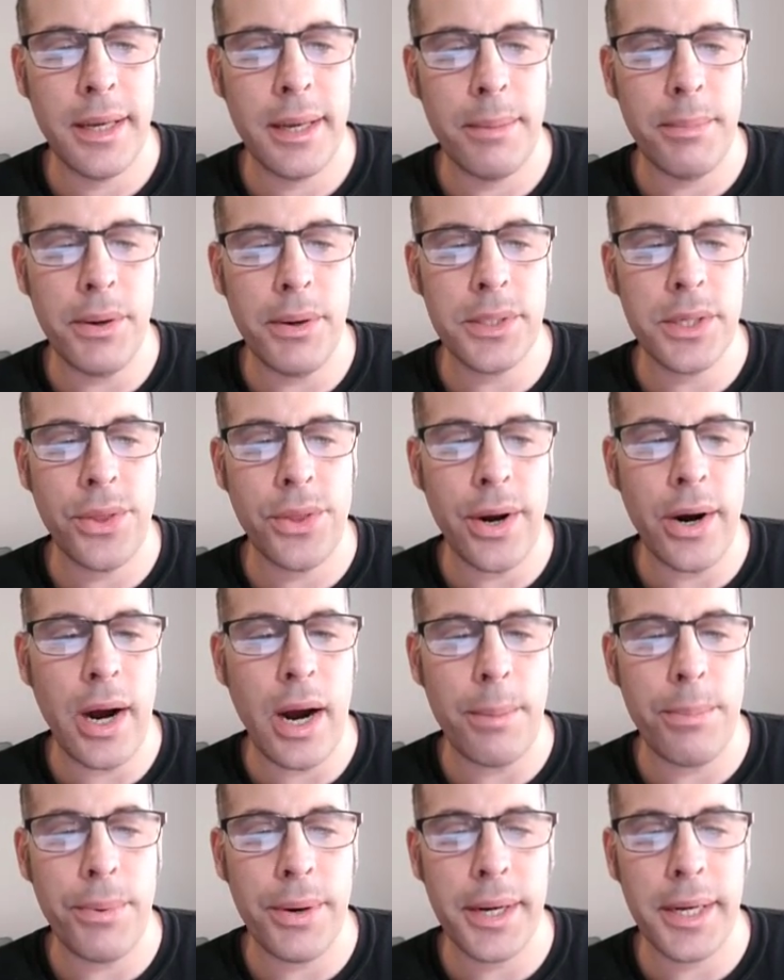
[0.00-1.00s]
and most of their
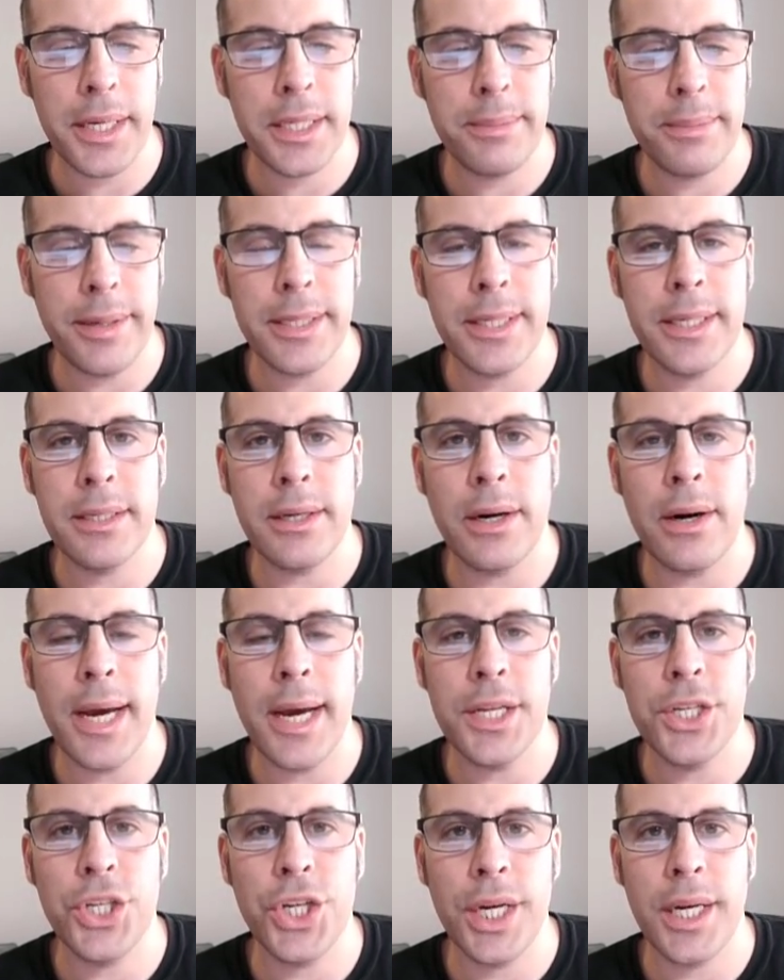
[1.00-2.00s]
operating expenses are
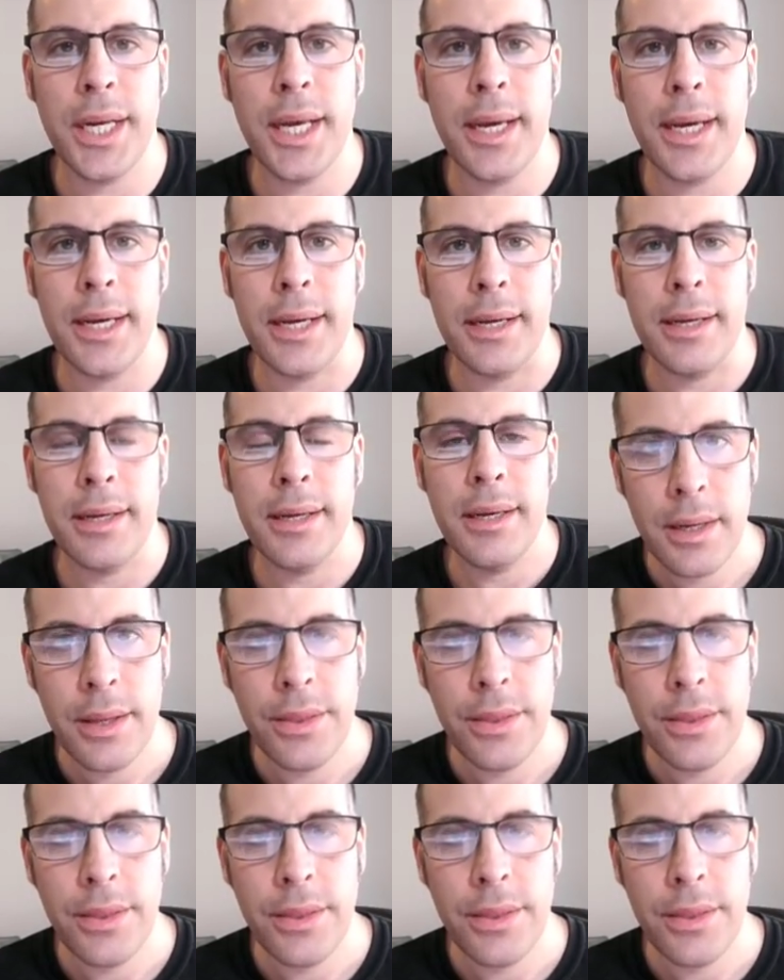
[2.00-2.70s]
SG&A.